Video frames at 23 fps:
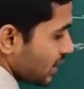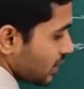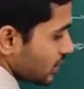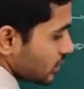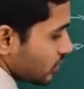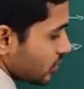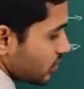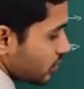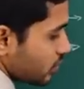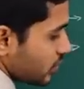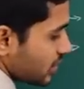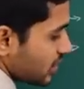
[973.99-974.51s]

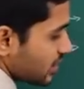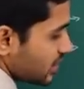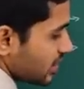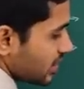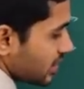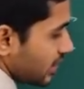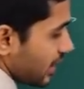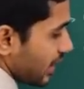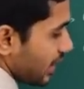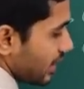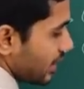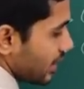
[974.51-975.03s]
So, which means
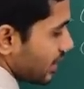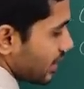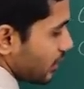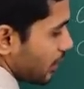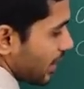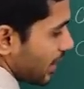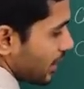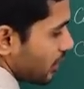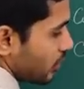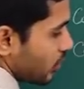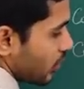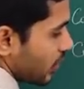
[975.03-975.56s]
this light ray
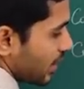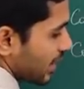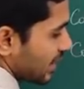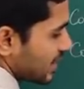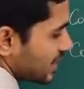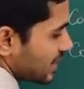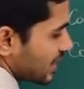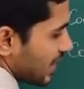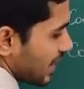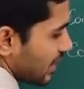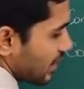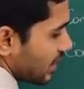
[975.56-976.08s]
might not
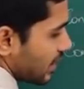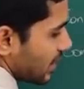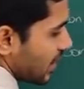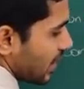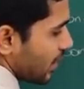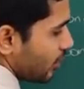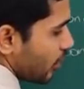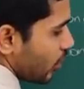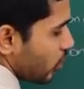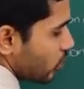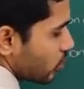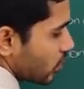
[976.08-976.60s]
exactly
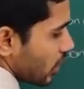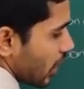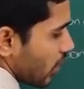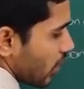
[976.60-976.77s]
come out